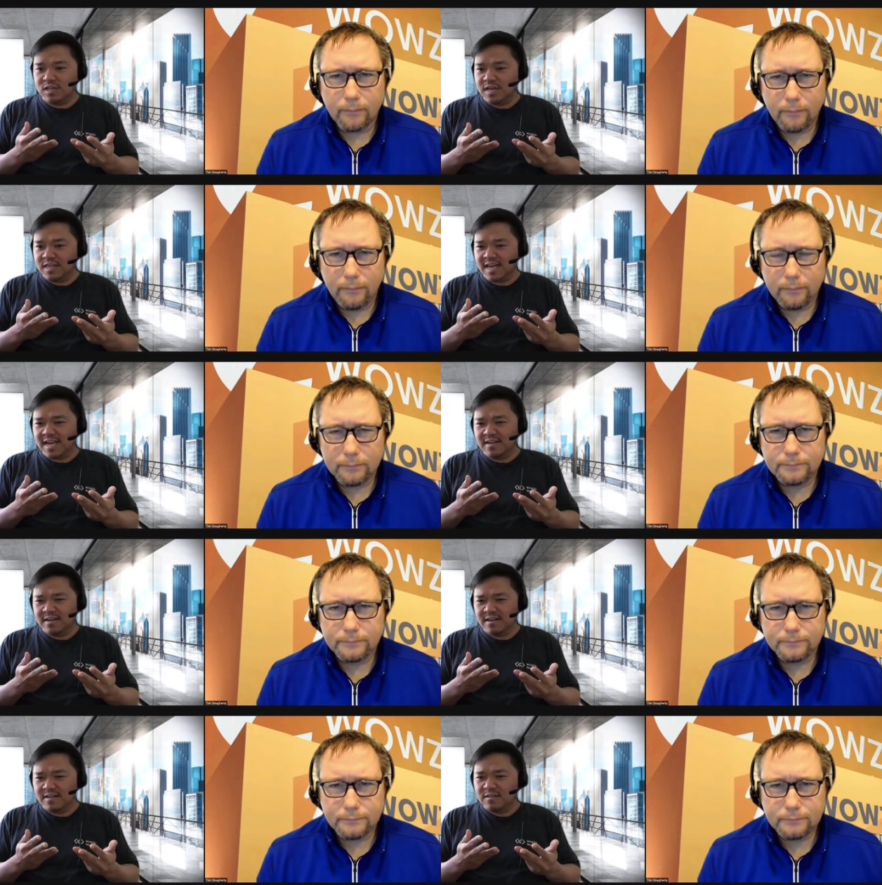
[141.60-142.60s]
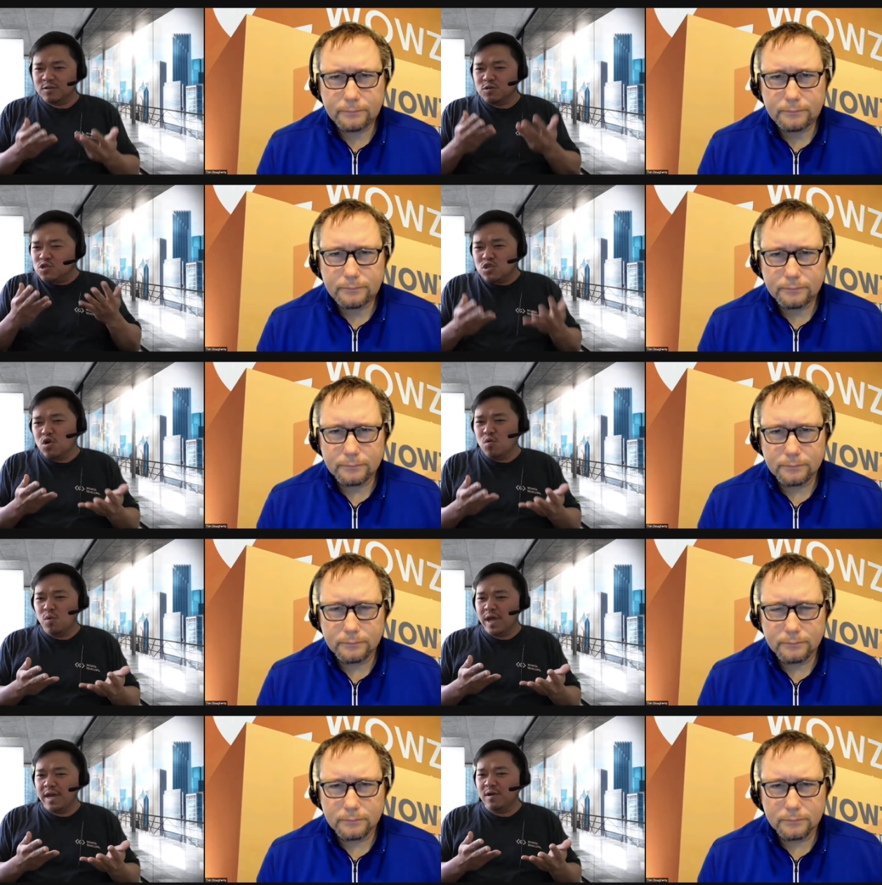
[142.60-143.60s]
Speaker 1: like that, there's no
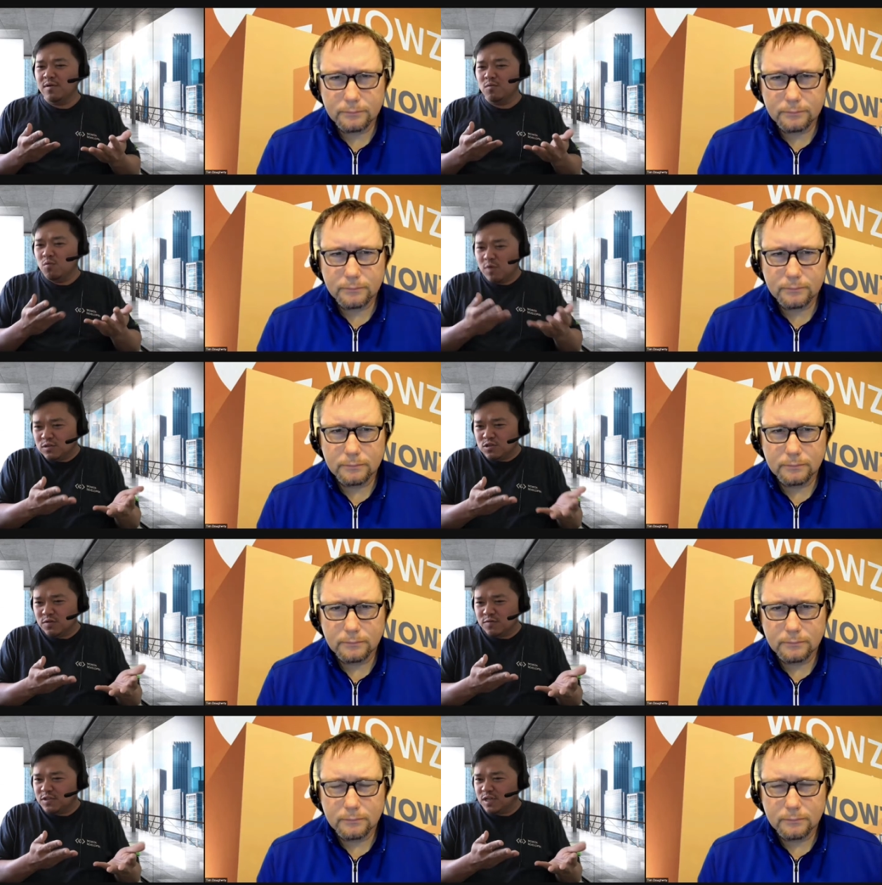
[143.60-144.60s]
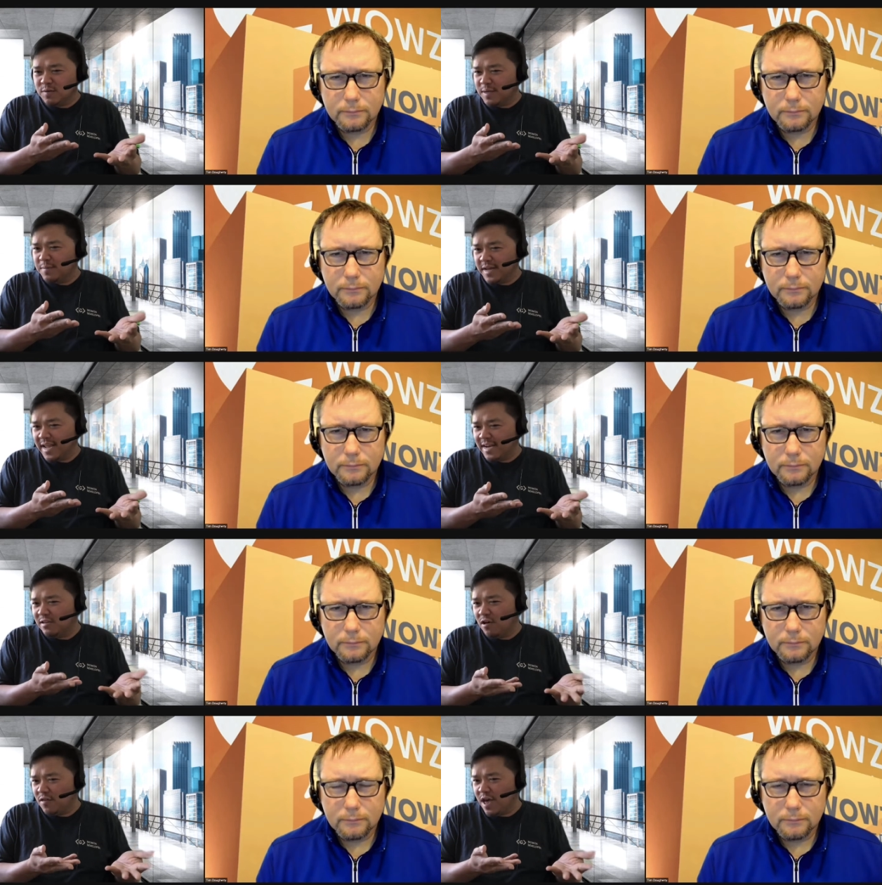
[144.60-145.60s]
way one server is going to be able to
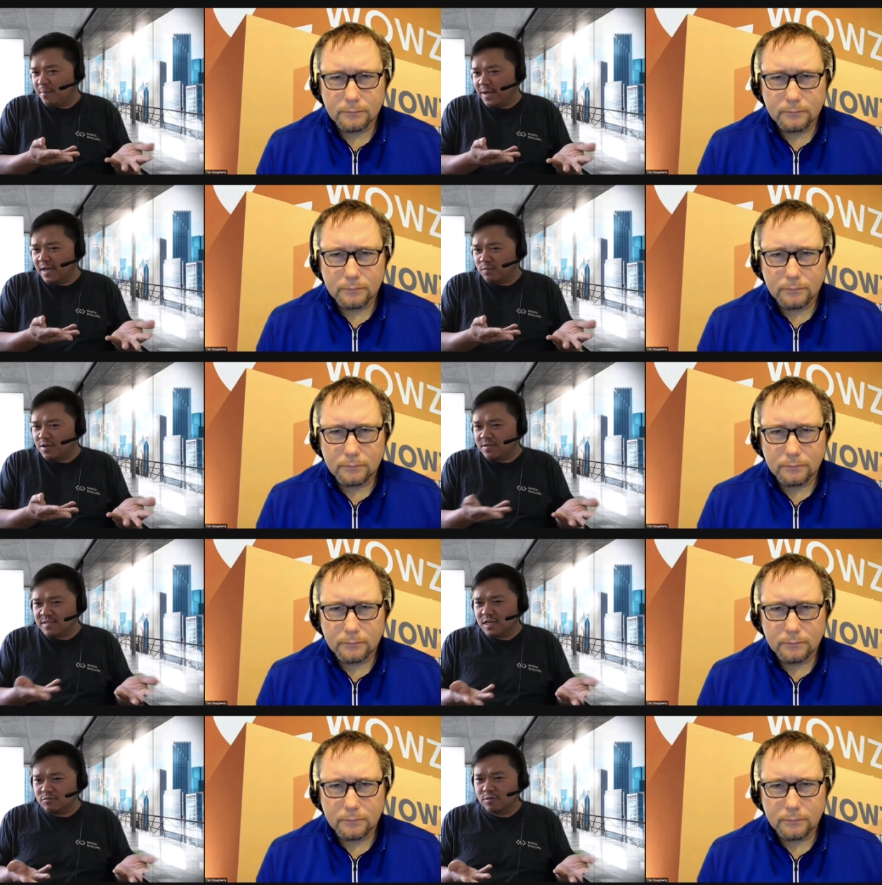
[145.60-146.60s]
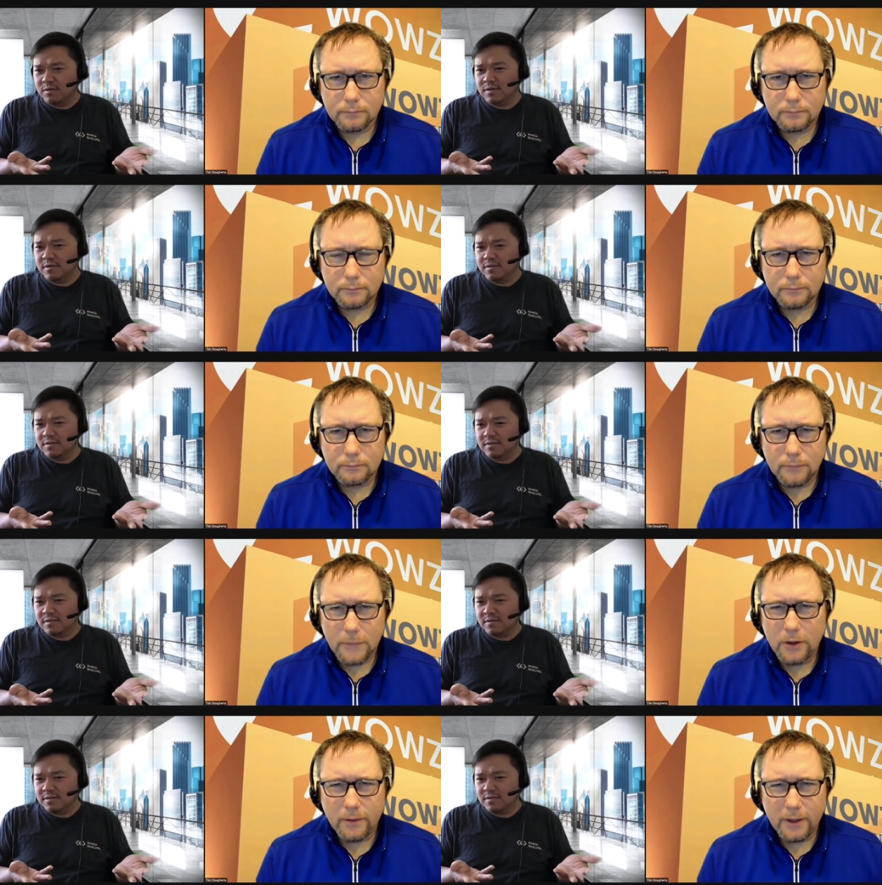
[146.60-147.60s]
handle all that bandwidth. Is that true?
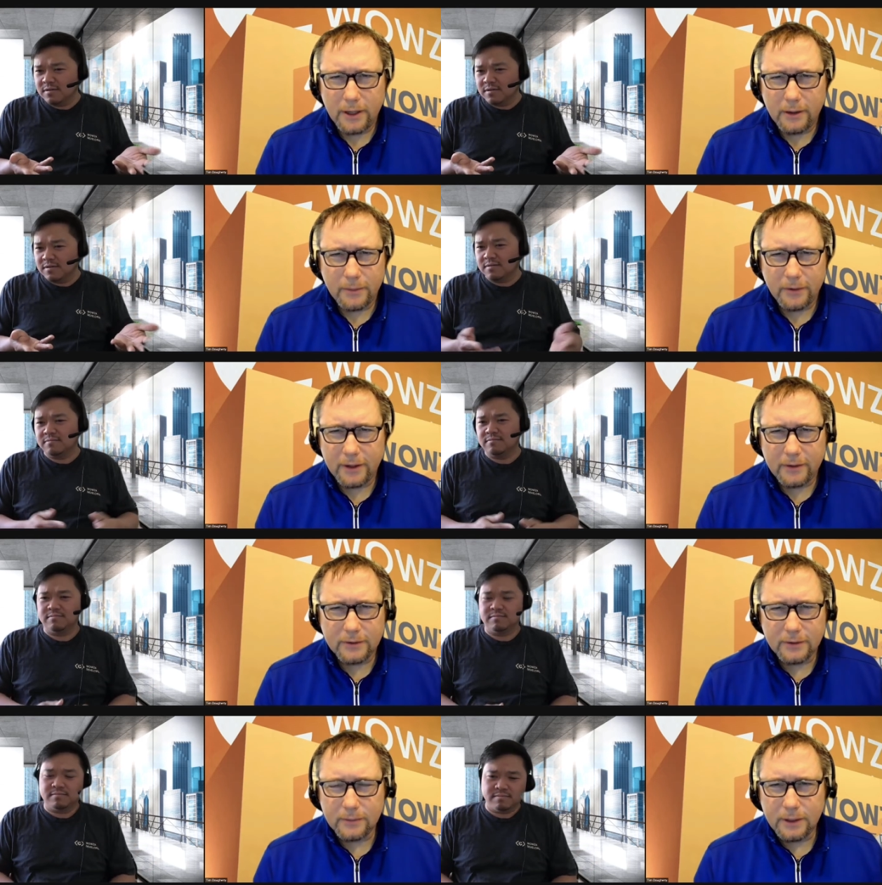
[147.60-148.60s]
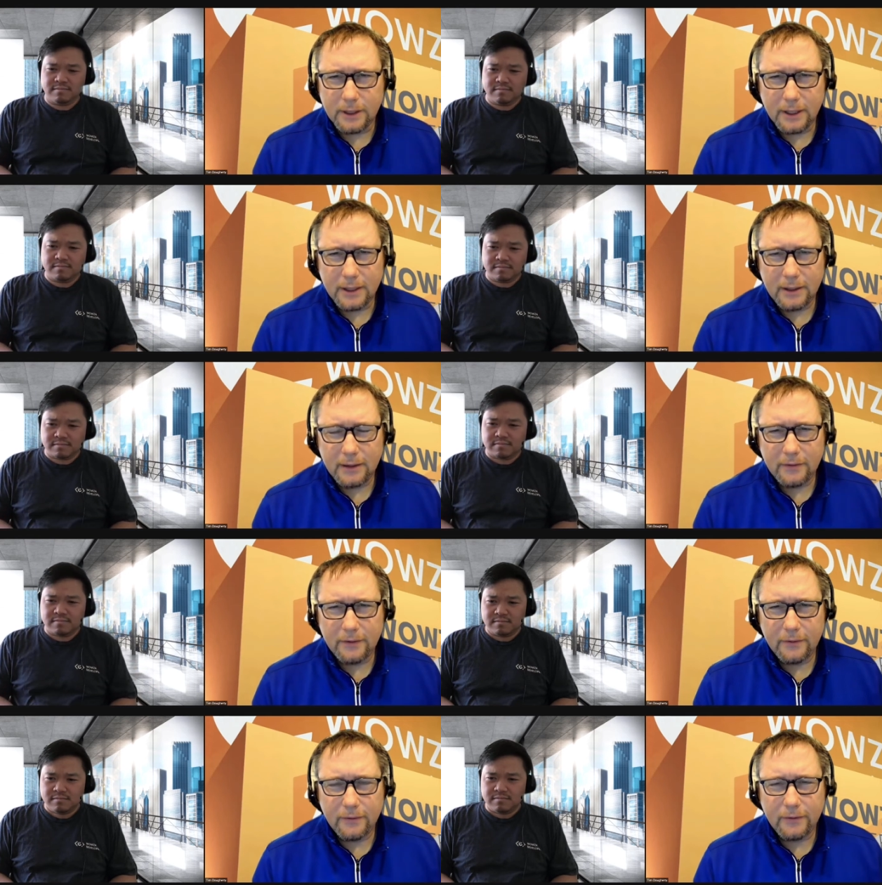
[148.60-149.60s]
Speaker 2: No, 100% true. Yeah, and it's
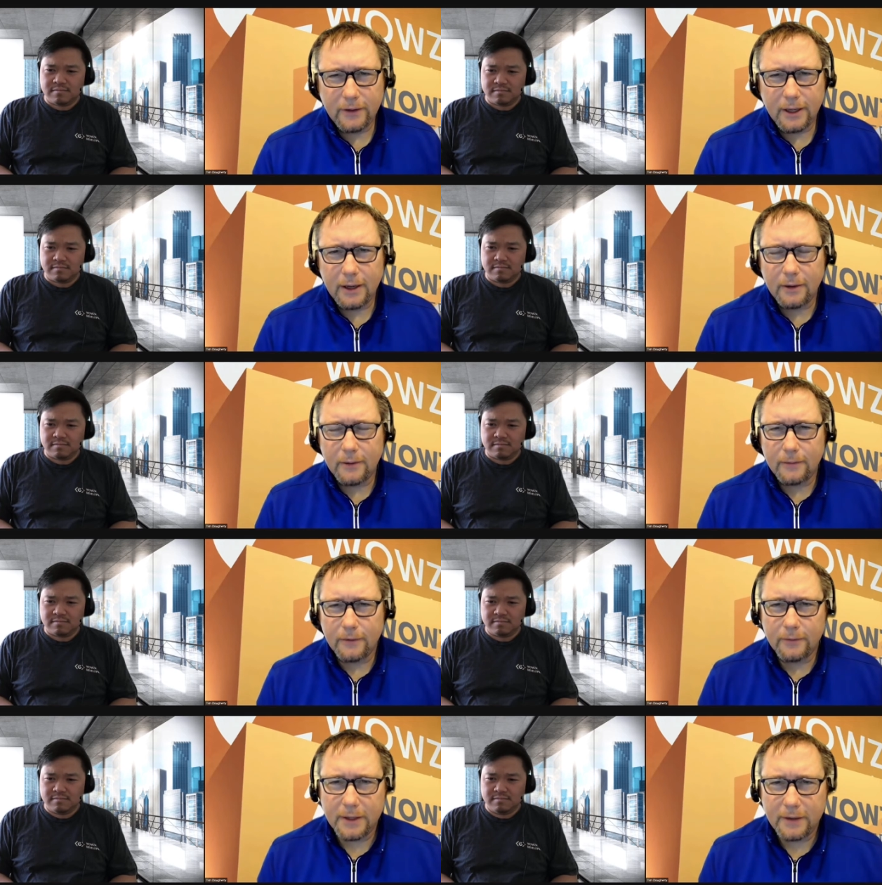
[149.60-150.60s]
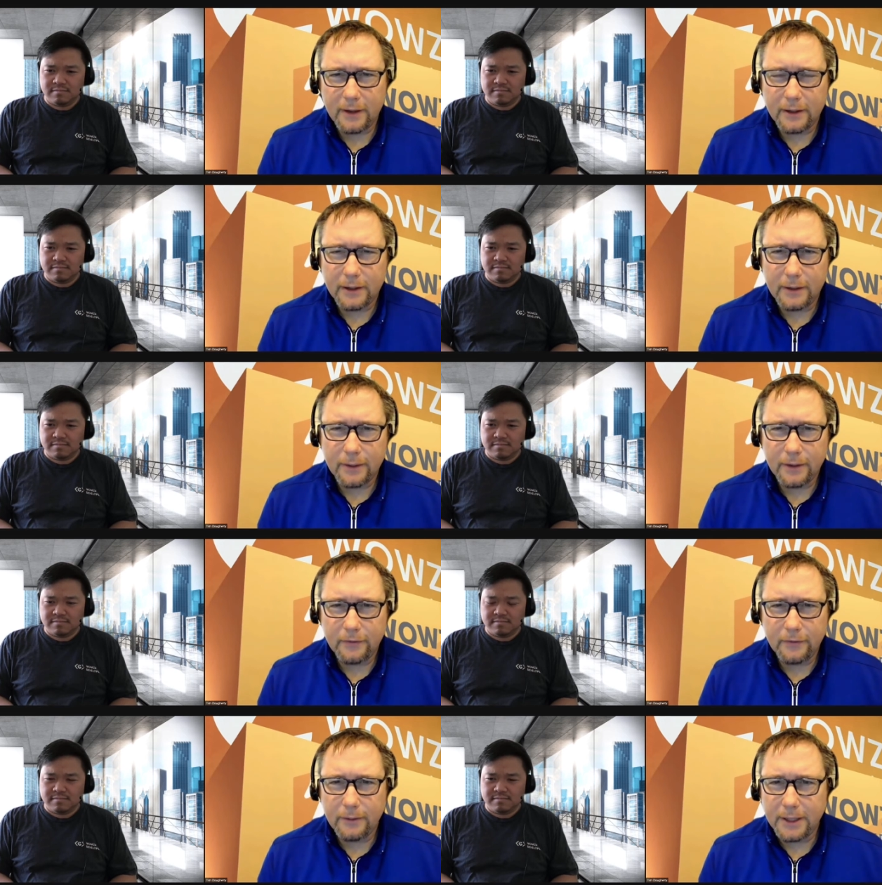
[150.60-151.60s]
interesting how there's a mentality
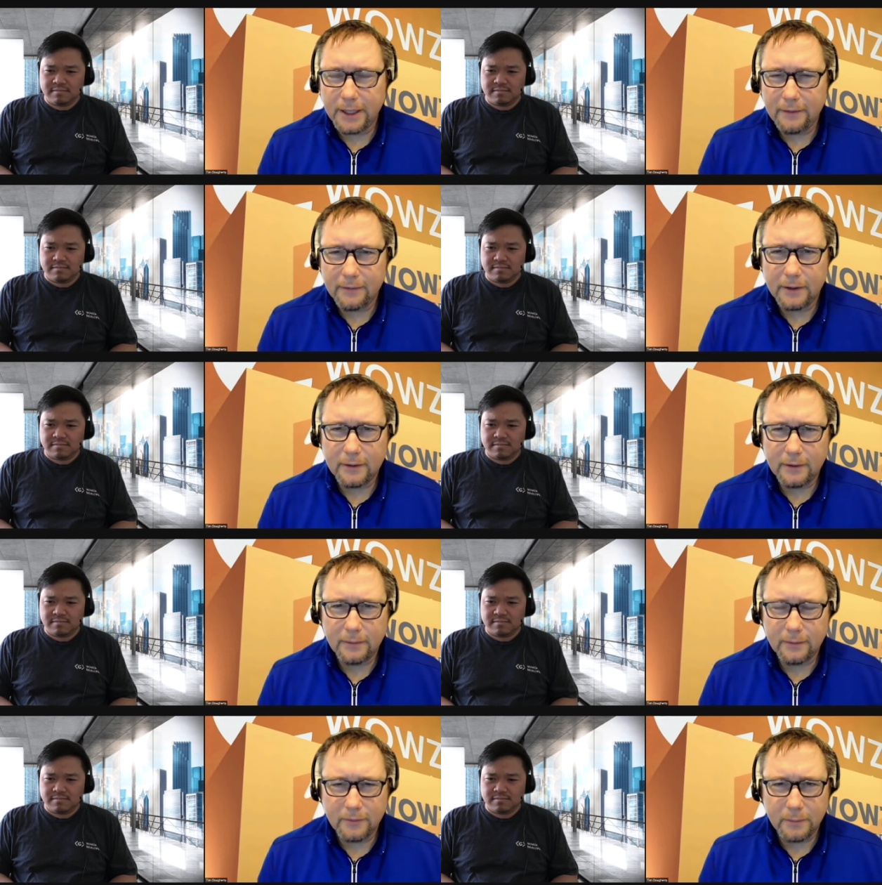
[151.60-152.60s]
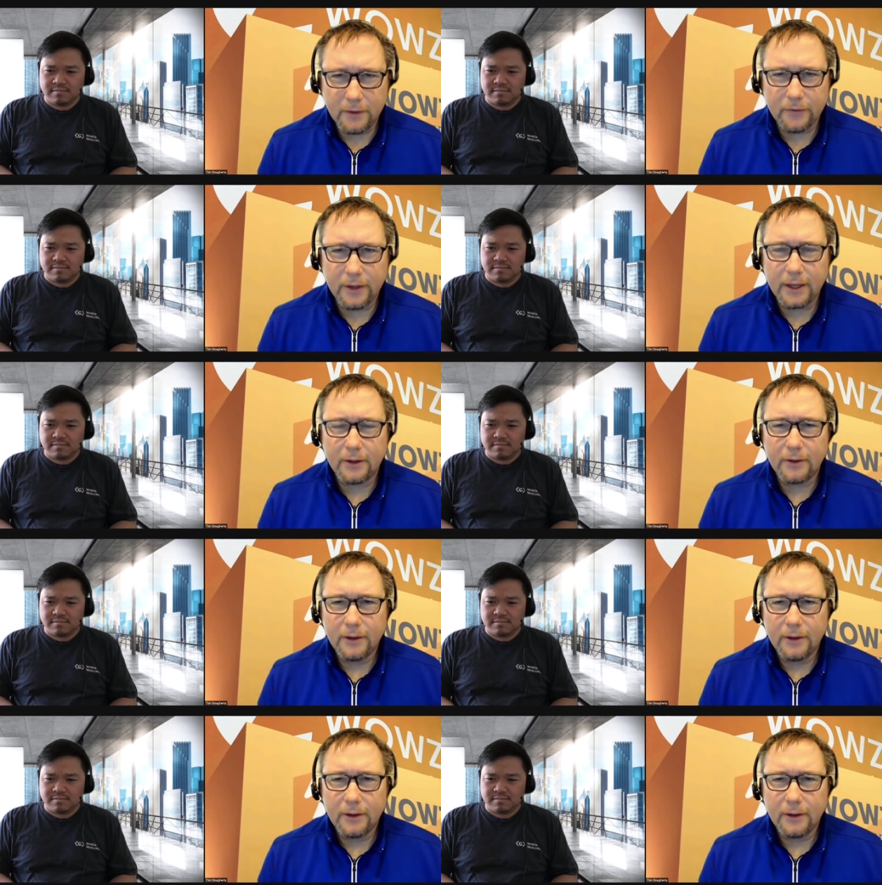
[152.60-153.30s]
around streaming, even to a small scale.